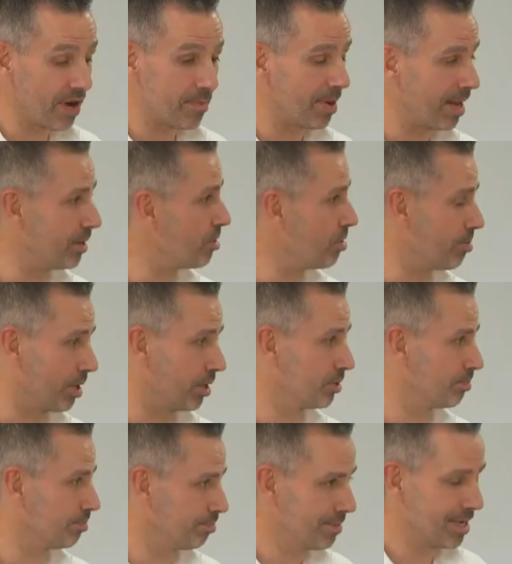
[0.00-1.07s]
play to him, because
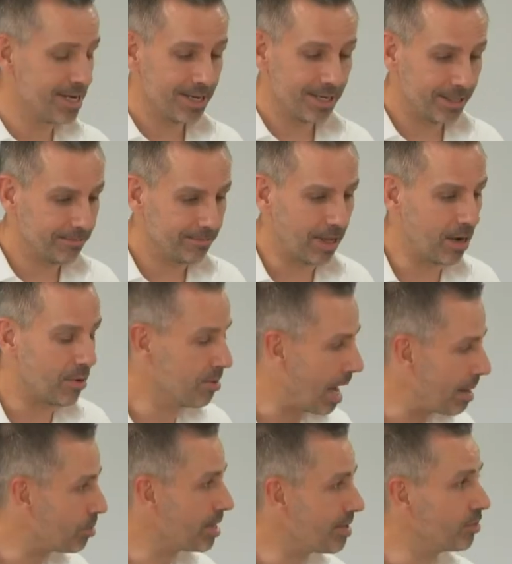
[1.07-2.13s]
I'm
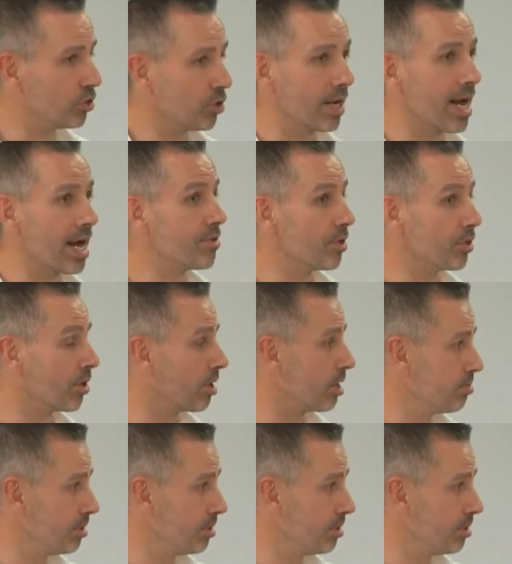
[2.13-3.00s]
not even sure I'd heard the term